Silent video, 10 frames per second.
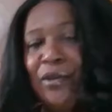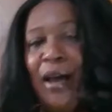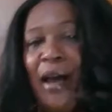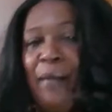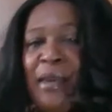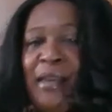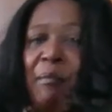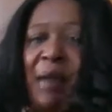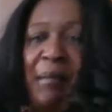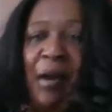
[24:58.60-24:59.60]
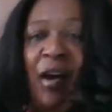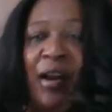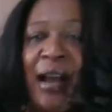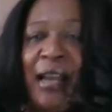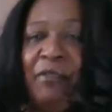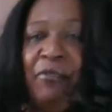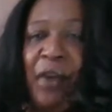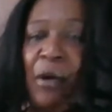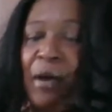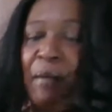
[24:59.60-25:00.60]
I mean, it might be organic
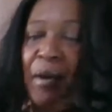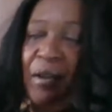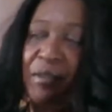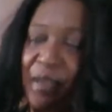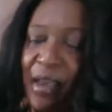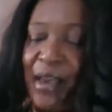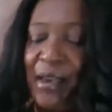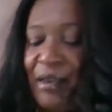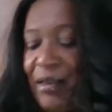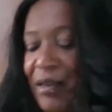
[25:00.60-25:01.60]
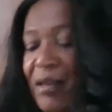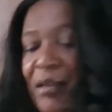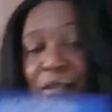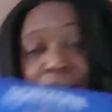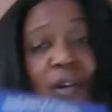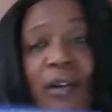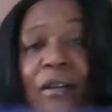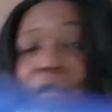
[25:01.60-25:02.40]
flour, but hey. So